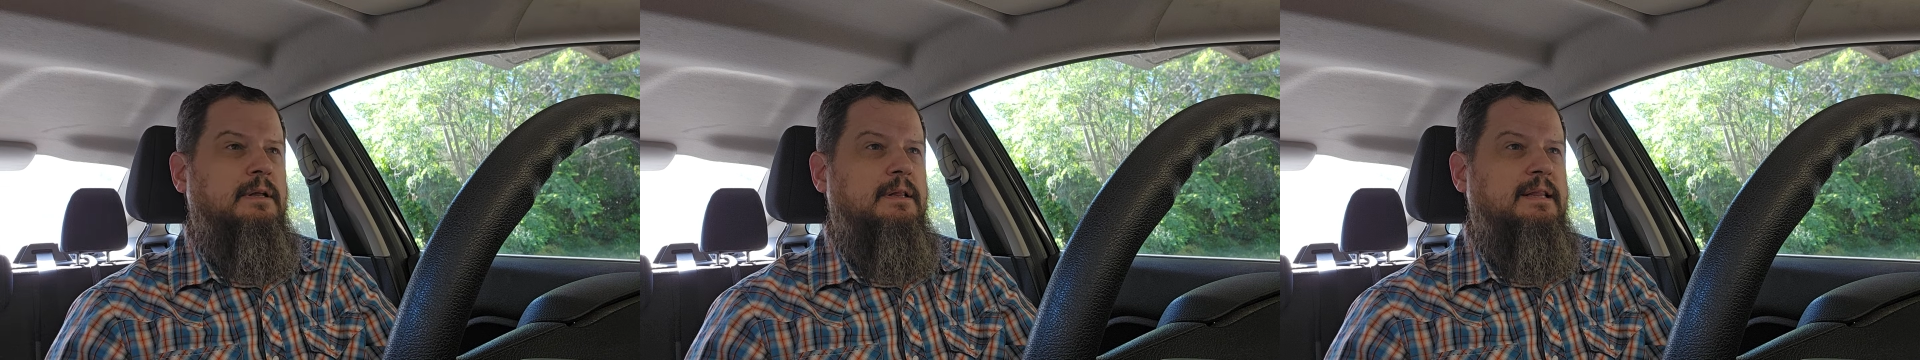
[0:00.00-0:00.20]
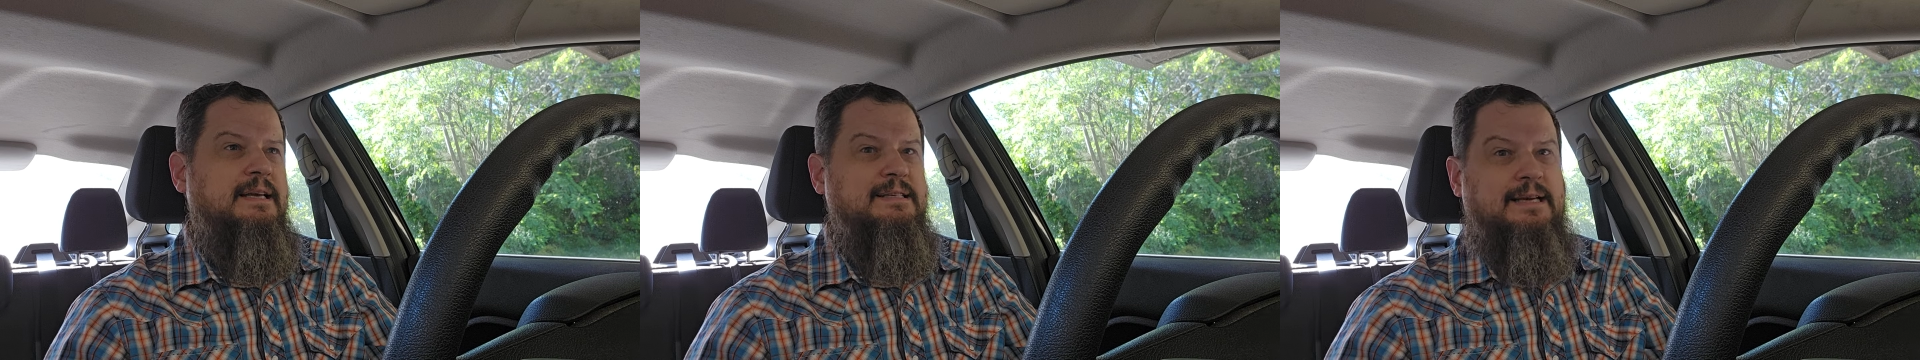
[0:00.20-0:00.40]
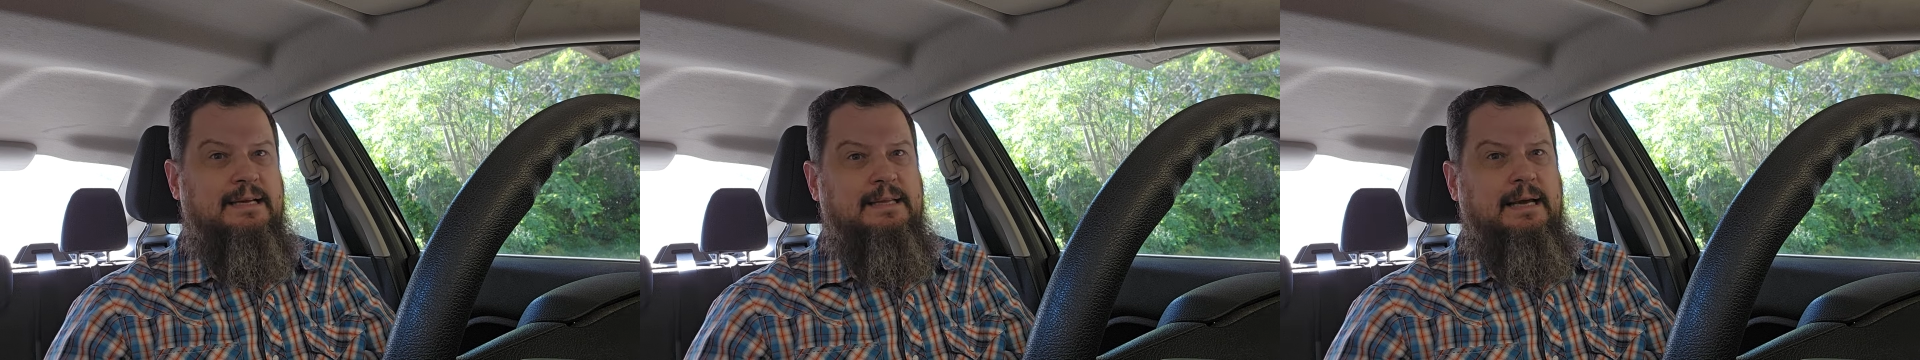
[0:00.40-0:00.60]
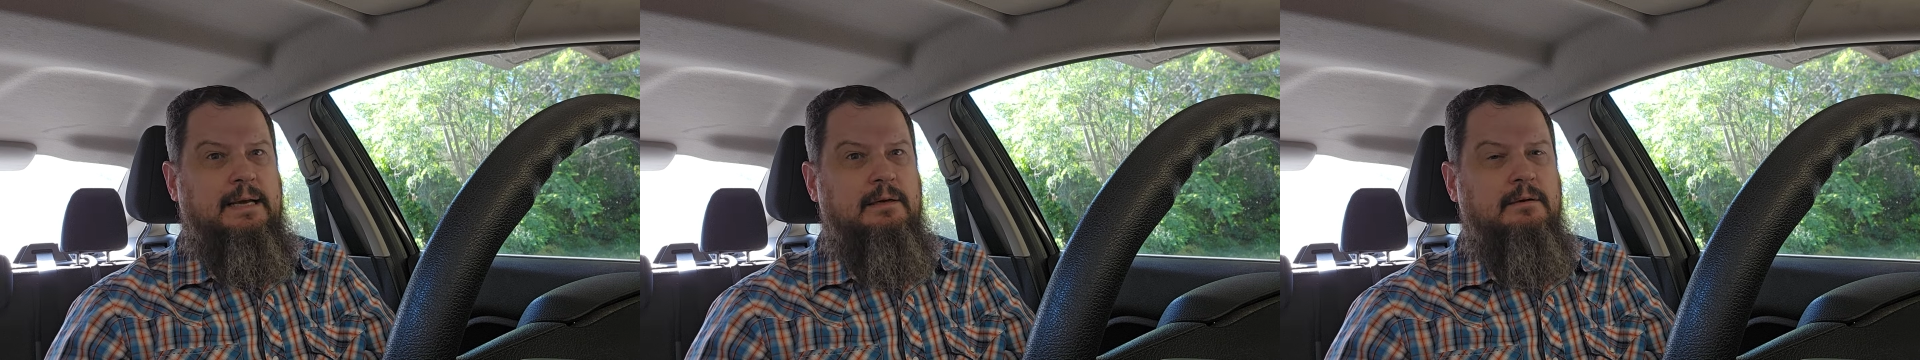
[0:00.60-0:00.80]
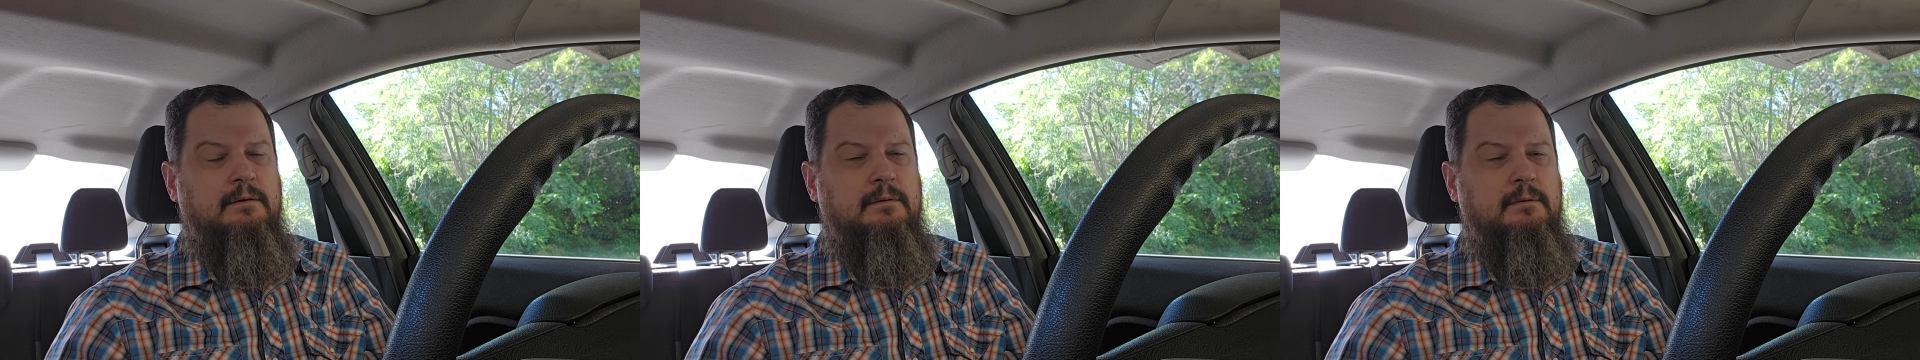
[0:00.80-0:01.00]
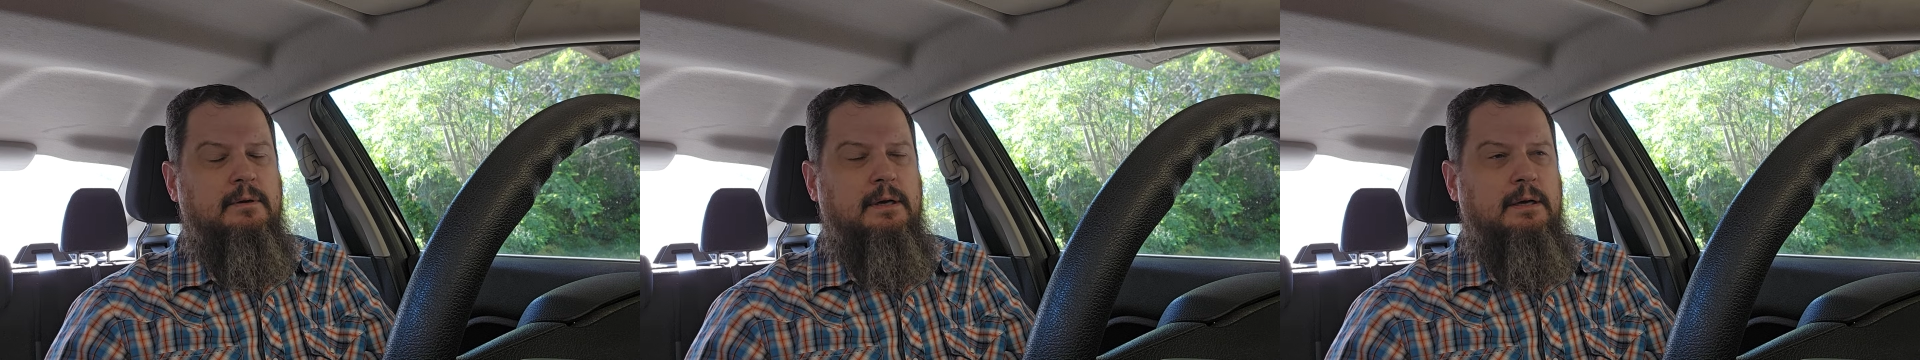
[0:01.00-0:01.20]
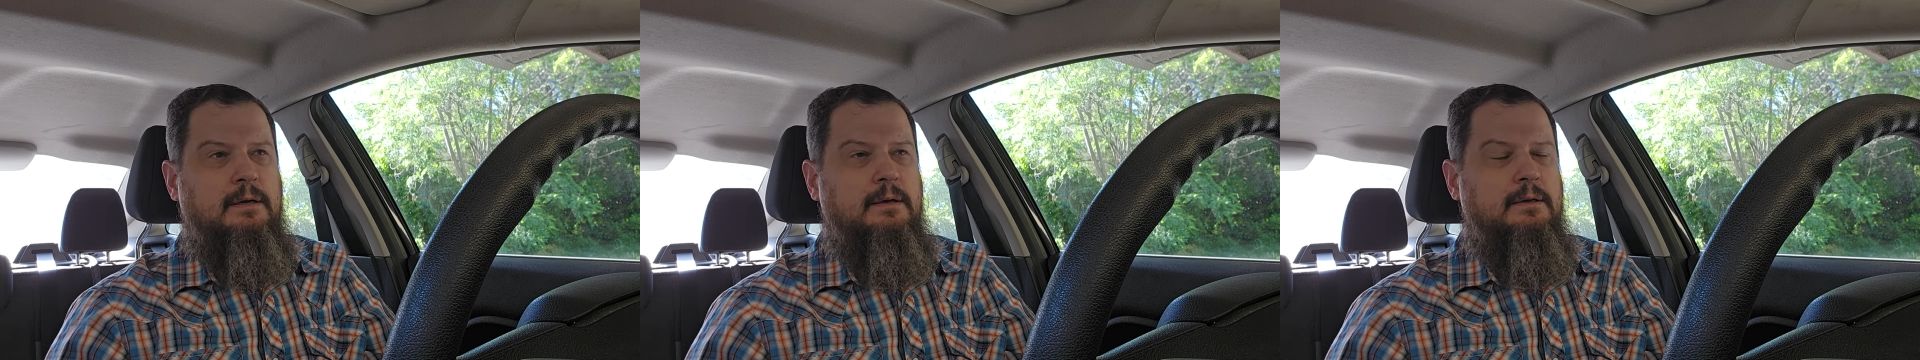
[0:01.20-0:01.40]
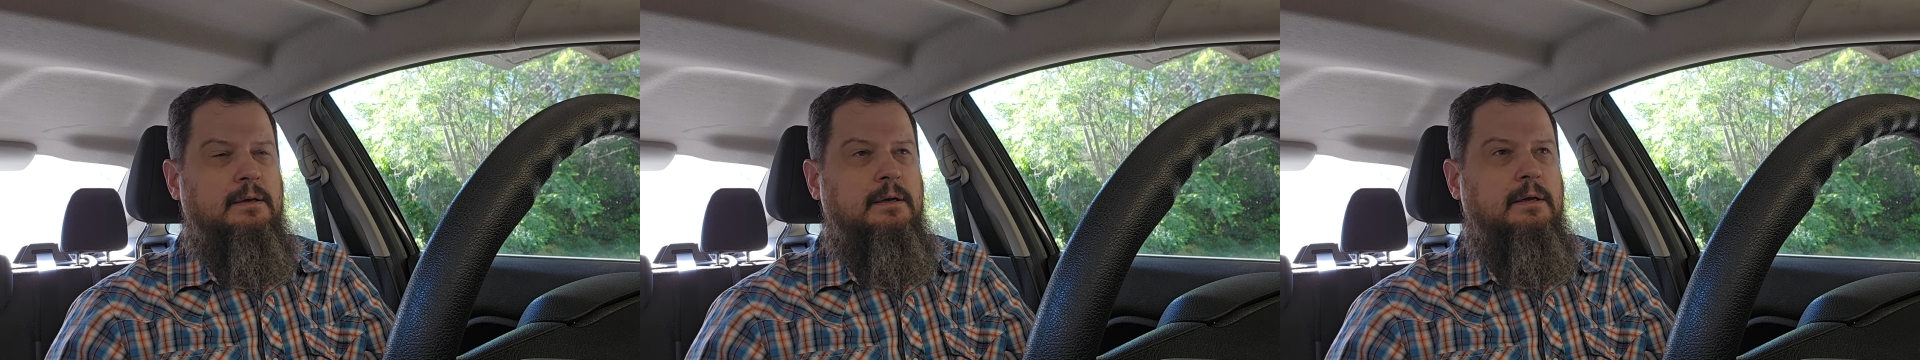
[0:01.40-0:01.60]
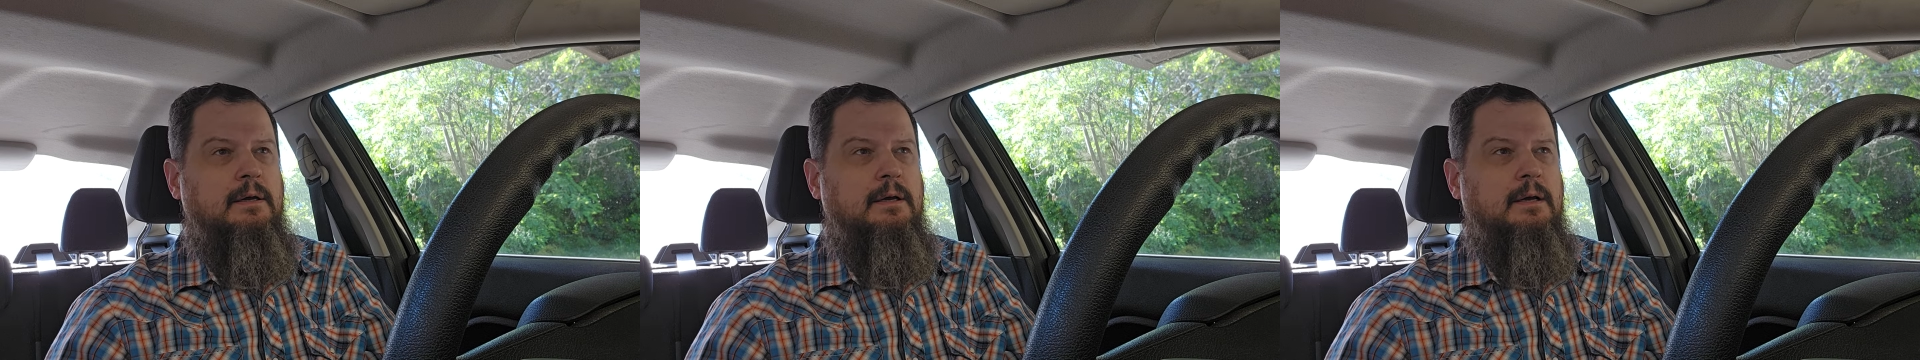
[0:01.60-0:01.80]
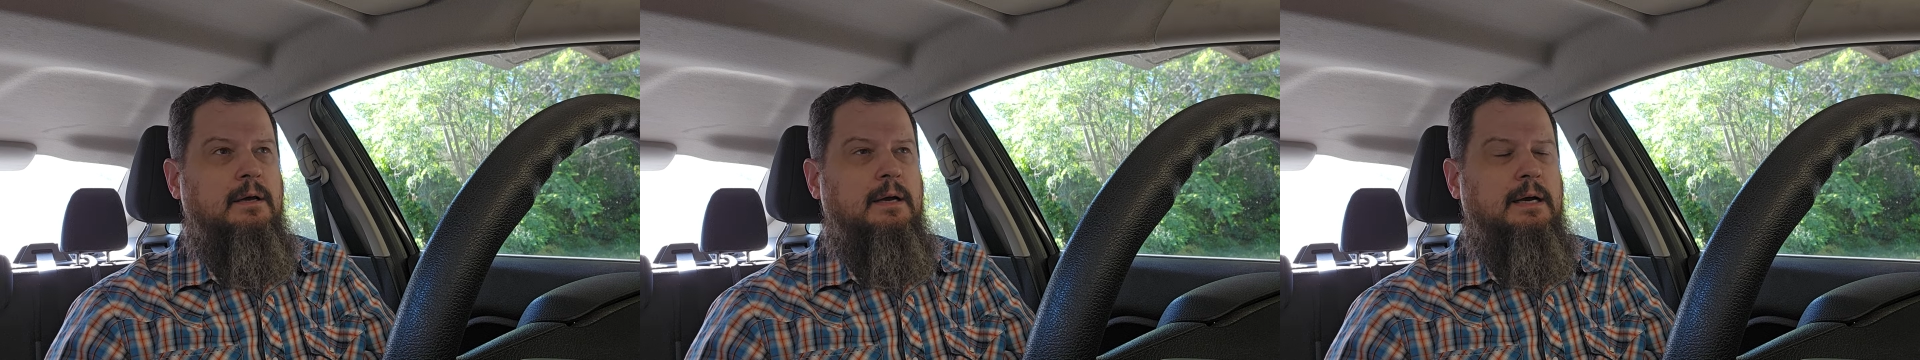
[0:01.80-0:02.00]
things like that.
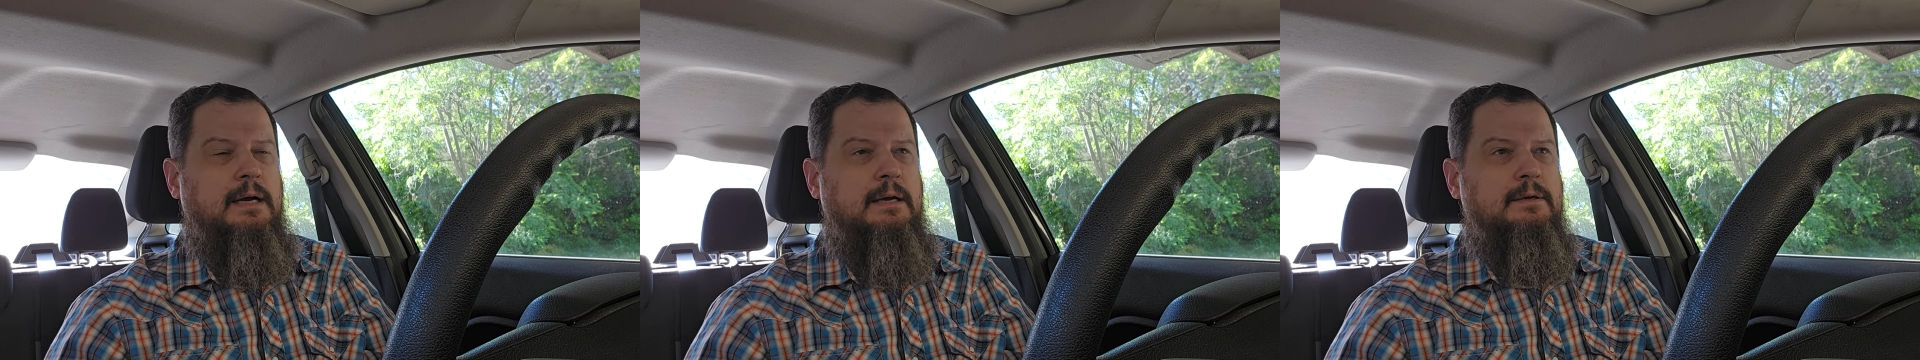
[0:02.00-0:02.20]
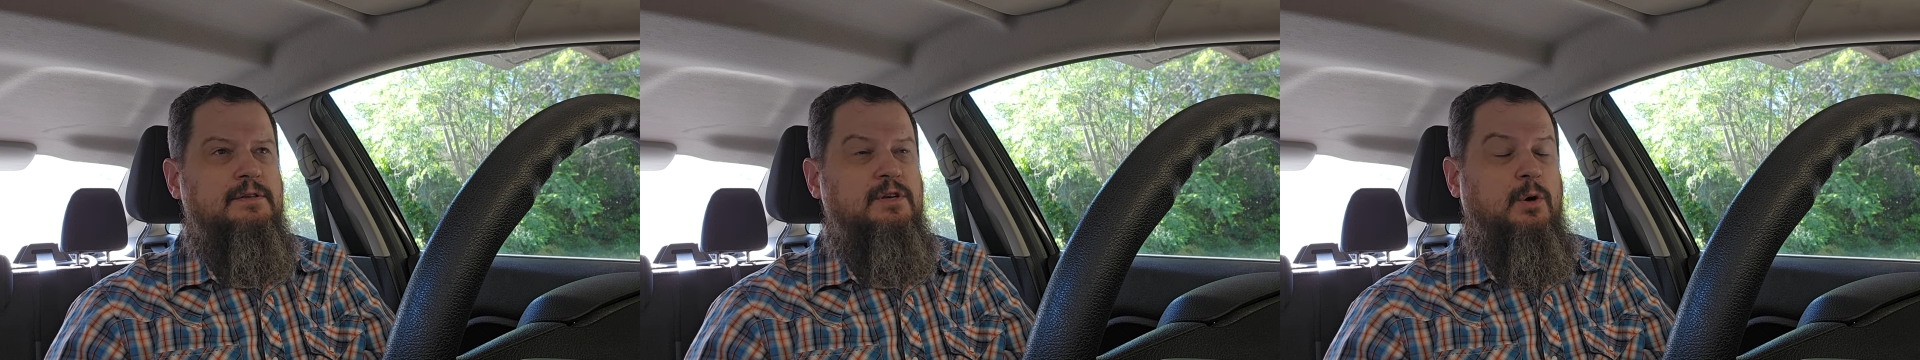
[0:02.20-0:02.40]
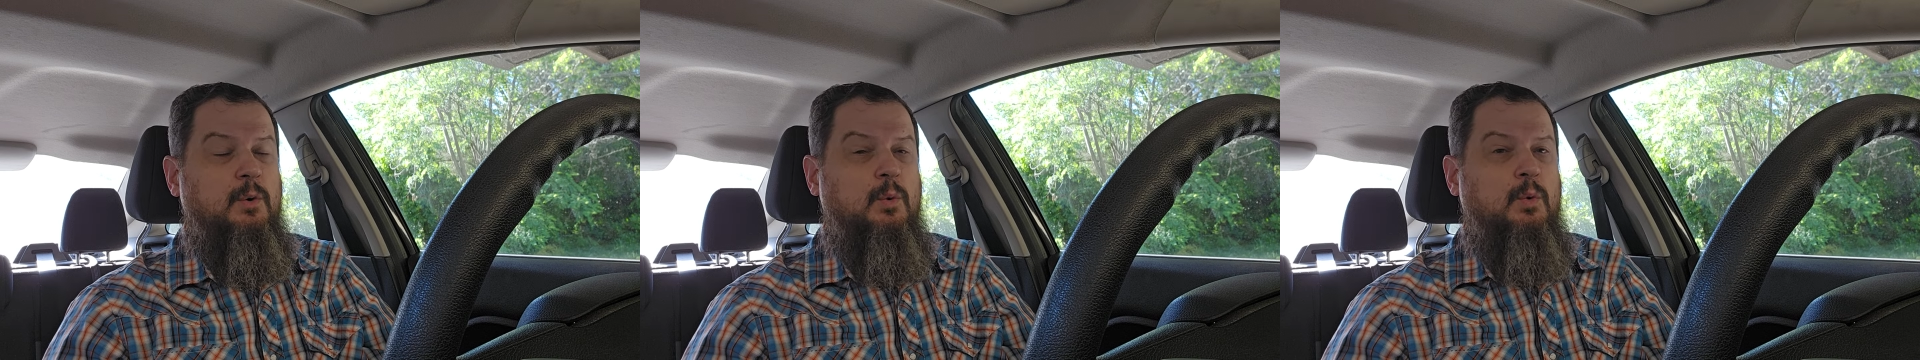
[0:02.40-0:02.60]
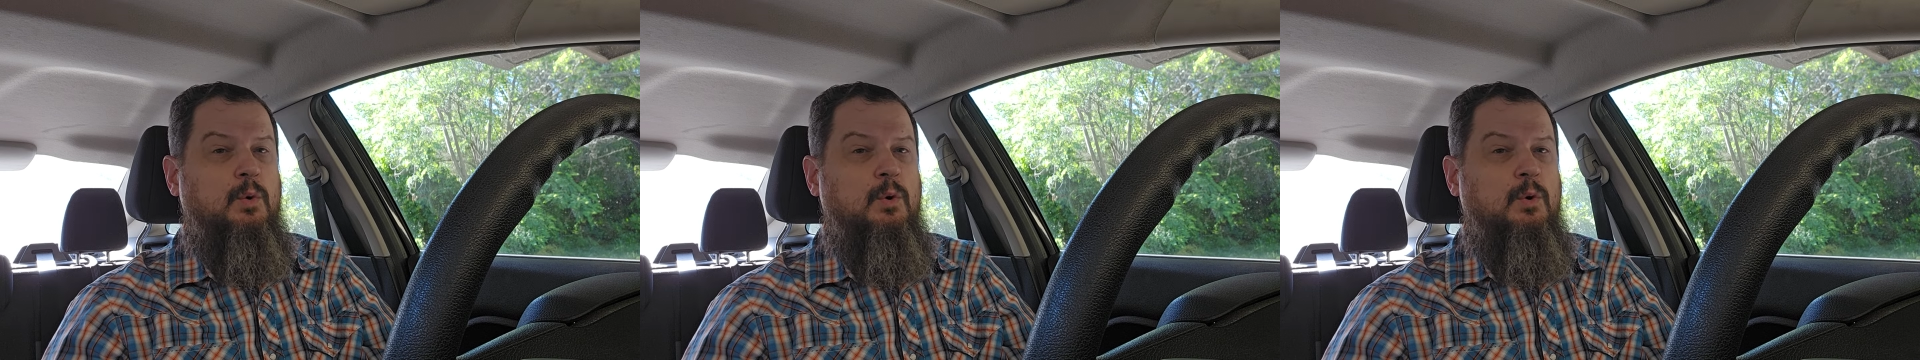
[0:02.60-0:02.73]
Uh, so